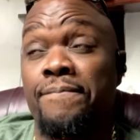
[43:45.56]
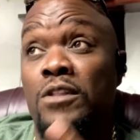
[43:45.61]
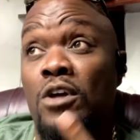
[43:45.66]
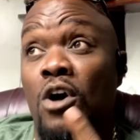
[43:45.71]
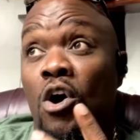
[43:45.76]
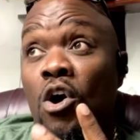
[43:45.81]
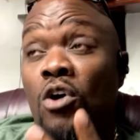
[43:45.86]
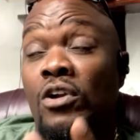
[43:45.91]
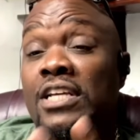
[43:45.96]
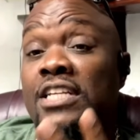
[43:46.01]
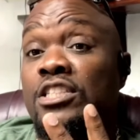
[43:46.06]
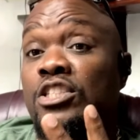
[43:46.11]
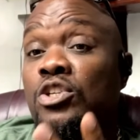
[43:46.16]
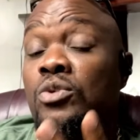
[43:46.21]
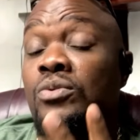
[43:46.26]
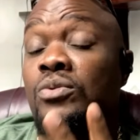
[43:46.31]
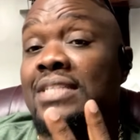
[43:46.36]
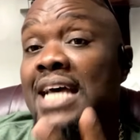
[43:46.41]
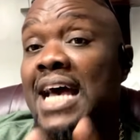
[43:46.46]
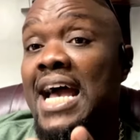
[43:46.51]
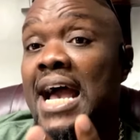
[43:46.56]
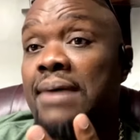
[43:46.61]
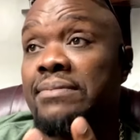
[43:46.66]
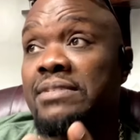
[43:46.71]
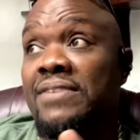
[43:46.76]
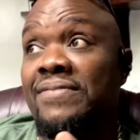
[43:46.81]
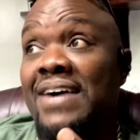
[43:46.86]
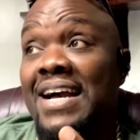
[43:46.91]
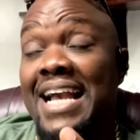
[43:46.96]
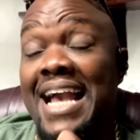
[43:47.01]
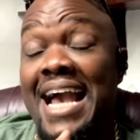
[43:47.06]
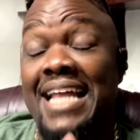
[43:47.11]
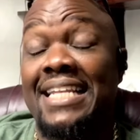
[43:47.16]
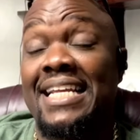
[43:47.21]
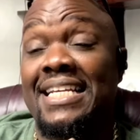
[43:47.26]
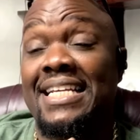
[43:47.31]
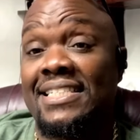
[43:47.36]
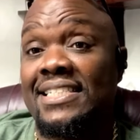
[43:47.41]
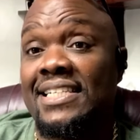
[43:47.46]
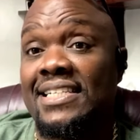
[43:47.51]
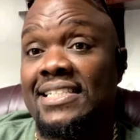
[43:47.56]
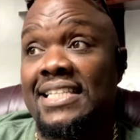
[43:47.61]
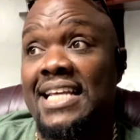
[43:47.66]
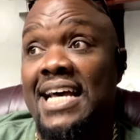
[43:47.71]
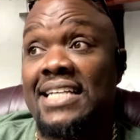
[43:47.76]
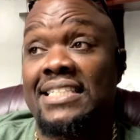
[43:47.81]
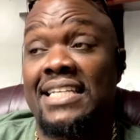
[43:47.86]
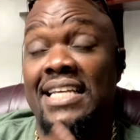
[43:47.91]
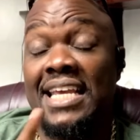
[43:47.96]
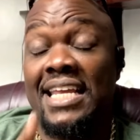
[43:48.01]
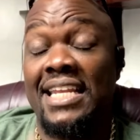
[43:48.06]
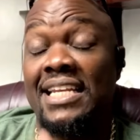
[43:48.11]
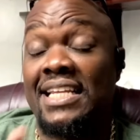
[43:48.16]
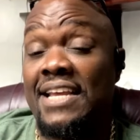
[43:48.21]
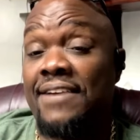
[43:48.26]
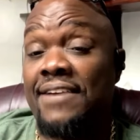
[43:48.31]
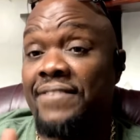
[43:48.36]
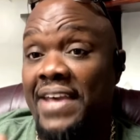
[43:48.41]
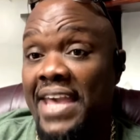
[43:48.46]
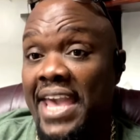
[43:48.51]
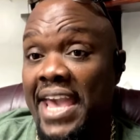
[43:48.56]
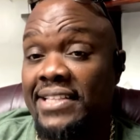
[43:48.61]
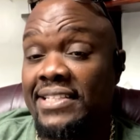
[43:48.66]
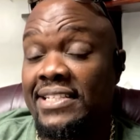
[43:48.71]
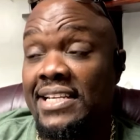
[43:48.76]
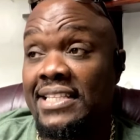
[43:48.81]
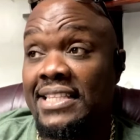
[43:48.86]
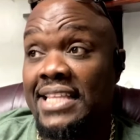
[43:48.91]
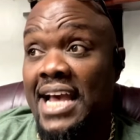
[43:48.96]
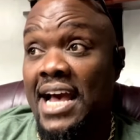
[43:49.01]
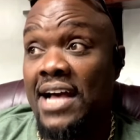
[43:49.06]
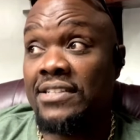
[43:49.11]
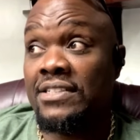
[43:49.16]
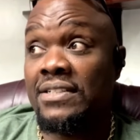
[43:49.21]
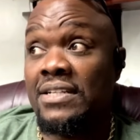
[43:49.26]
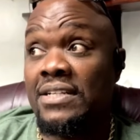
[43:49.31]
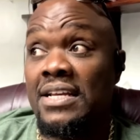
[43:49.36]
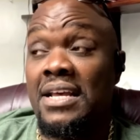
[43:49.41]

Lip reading: Only 2 times have I gotten that 6,000 and hit it again for 18,000.